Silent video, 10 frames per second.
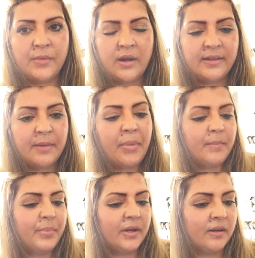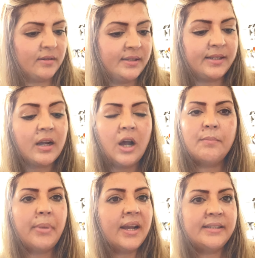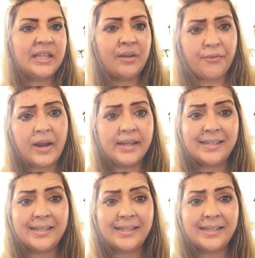on the bumper, stuck on bugs in the front.